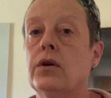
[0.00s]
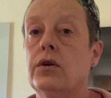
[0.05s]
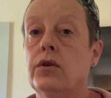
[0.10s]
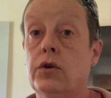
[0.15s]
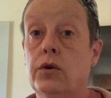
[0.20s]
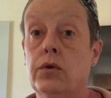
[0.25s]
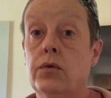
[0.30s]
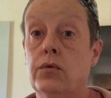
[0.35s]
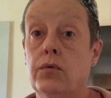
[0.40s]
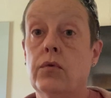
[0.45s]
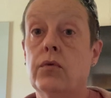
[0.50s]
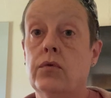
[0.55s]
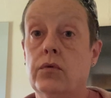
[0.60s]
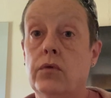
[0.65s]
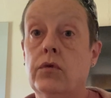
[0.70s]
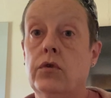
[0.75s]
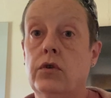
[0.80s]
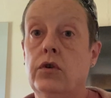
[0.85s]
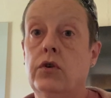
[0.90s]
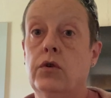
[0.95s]
you
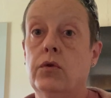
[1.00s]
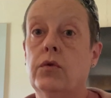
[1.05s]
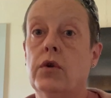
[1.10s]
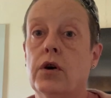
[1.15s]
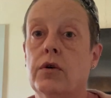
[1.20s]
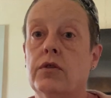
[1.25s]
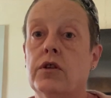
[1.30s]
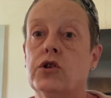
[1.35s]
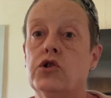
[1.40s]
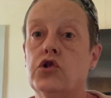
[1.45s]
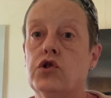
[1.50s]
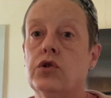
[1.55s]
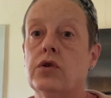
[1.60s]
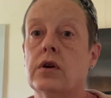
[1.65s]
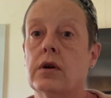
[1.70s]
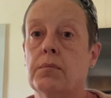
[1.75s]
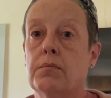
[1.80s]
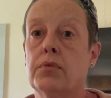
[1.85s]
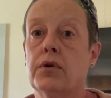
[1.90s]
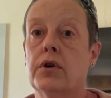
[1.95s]
know that you
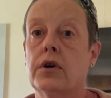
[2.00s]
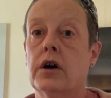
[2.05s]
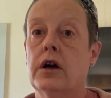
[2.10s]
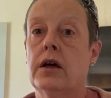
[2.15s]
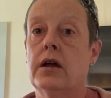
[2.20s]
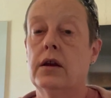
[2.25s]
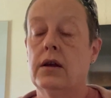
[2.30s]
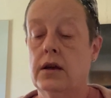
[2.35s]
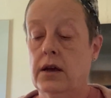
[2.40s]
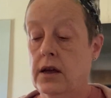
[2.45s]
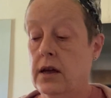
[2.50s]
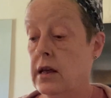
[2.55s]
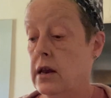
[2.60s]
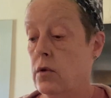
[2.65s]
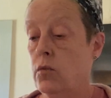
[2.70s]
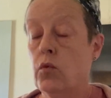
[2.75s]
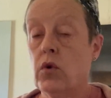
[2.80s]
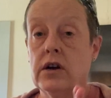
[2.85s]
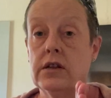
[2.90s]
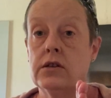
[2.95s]
can put
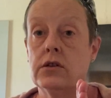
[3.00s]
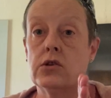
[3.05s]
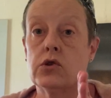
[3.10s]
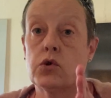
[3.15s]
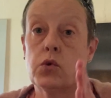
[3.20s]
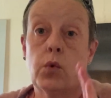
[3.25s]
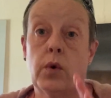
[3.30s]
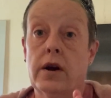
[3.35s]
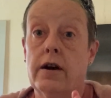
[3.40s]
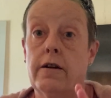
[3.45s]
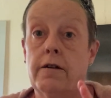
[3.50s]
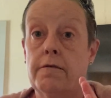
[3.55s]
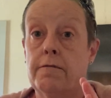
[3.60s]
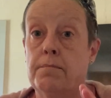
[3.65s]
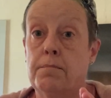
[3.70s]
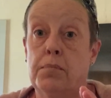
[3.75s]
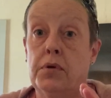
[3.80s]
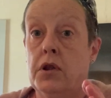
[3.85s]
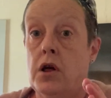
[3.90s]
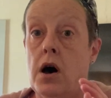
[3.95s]
in one square
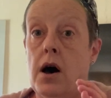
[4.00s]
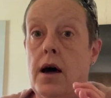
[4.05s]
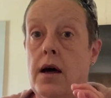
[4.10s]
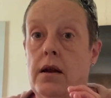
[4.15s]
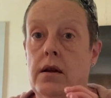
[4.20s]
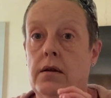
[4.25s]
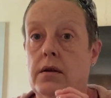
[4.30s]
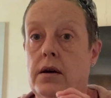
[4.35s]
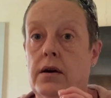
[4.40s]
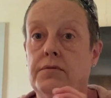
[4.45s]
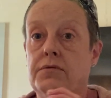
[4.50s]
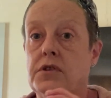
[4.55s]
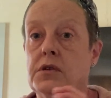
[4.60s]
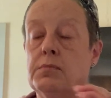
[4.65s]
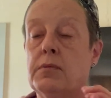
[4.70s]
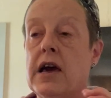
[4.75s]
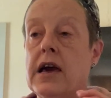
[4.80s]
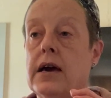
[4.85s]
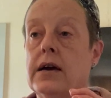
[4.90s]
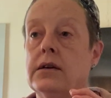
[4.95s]
plot of
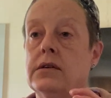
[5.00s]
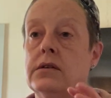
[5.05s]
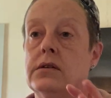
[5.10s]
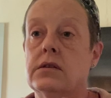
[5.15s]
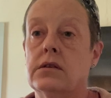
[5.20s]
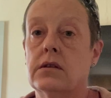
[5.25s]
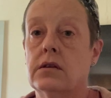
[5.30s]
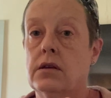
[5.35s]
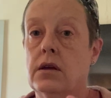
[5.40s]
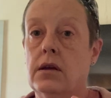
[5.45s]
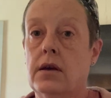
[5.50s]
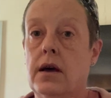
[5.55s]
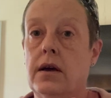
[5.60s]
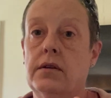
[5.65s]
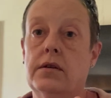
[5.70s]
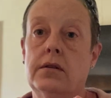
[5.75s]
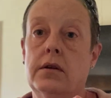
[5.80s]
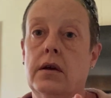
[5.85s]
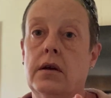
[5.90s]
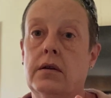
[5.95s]
space,
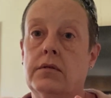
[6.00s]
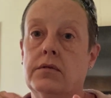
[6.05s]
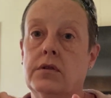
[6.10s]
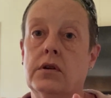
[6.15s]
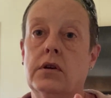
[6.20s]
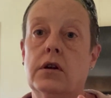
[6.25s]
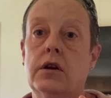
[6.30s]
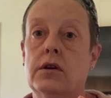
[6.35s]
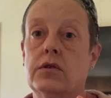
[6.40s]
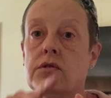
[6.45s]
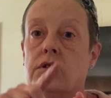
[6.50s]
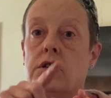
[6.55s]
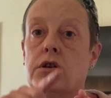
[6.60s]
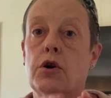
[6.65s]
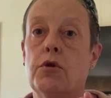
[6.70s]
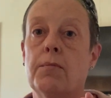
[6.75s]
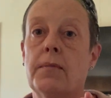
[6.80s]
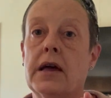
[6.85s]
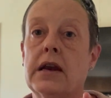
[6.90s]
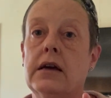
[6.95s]

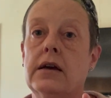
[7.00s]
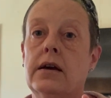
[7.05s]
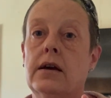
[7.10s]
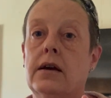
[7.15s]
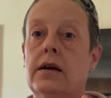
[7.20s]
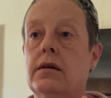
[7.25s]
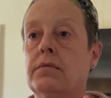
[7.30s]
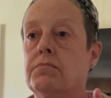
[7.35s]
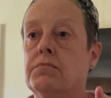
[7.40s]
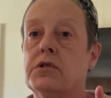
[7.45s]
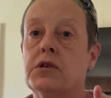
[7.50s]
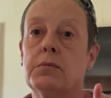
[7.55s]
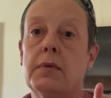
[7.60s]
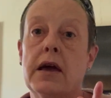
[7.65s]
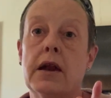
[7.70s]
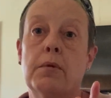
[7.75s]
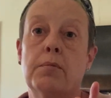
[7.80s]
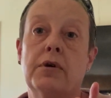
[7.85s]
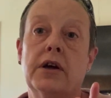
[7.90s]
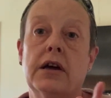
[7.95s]
so many
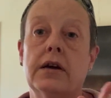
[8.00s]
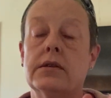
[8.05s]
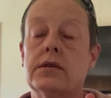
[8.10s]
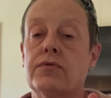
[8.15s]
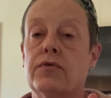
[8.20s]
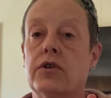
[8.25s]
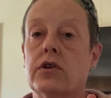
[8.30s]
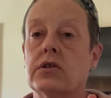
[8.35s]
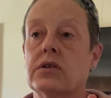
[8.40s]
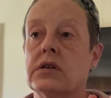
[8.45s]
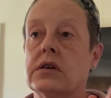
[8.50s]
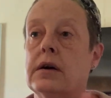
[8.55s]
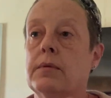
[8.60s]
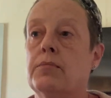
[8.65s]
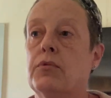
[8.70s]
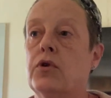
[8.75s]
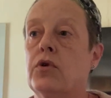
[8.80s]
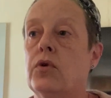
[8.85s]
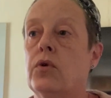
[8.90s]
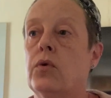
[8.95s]
tomato plants, for
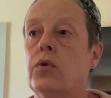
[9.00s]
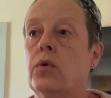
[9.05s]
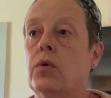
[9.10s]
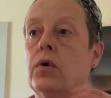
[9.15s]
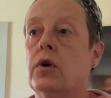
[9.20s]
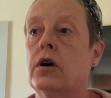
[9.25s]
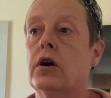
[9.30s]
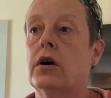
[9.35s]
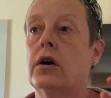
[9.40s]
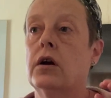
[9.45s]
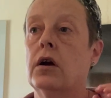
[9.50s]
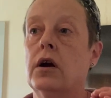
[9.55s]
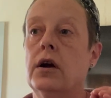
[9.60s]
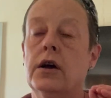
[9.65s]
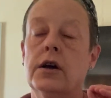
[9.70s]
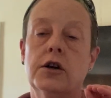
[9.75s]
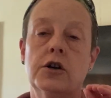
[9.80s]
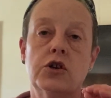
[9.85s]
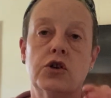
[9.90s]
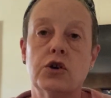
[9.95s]
example, or
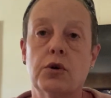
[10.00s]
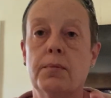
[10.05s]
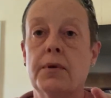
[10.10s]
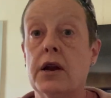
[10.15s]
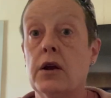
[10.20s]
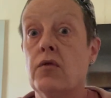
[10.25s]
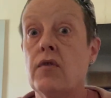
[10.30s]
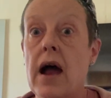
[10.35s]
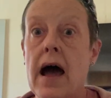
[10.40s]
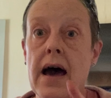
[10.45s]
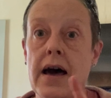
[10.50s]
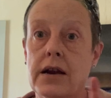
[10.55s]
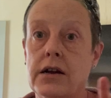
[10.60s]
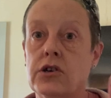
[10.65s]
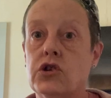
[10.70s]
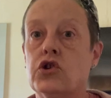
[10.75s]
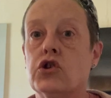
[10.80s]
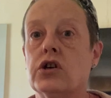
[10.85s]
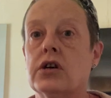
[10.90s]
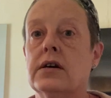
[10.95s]
so many
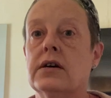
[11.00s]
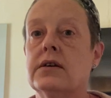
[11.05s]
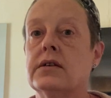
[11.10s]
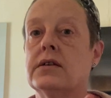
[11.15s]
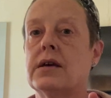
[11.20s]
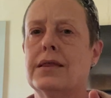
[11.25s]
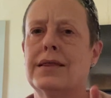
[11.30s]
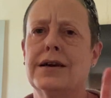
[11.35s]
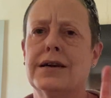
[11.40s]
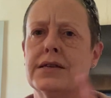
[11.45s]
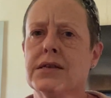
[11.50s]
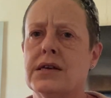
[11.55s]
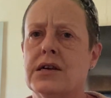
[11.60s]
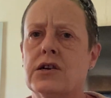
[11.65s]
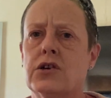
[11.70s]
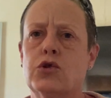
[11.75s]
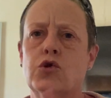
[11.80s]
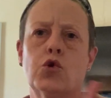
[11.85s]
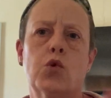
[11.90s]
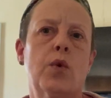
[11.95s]
radishes. I think it's
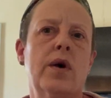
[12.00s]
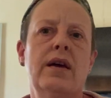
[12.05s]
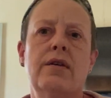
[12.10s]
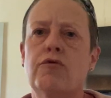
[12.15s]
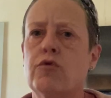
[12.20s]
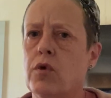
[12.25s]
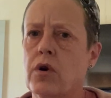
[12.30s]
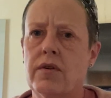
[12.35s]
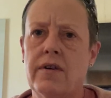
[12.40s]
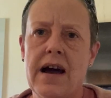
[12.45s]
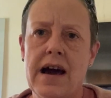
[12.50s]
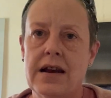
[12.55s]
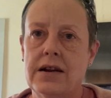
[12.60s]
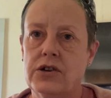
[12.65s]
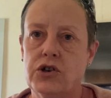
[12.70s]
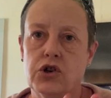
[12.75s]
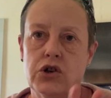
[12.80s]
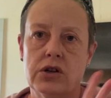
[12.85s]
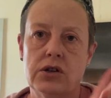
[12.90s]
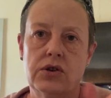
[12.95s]
like 24
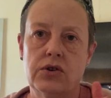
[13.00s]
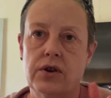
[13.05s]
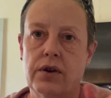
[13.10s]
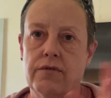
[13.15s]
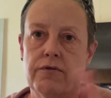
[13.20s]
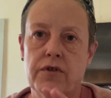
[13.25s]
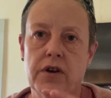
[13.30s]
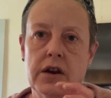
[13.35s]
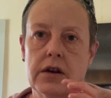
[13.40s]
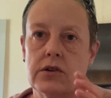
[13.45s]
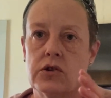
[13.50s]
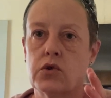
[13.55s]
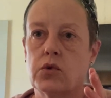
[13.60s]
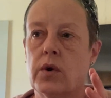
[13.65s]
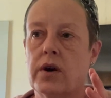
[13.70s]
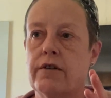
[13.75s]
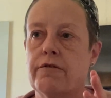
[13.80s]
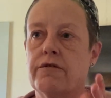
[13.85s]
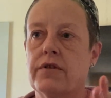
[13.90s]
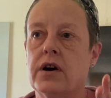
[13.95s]
radishes you can fit in a
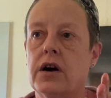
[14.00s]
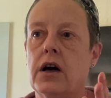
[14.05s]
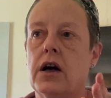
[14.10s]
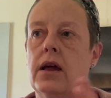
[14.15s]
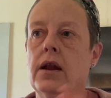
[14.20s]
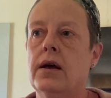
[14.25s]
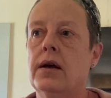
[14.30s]
square foot.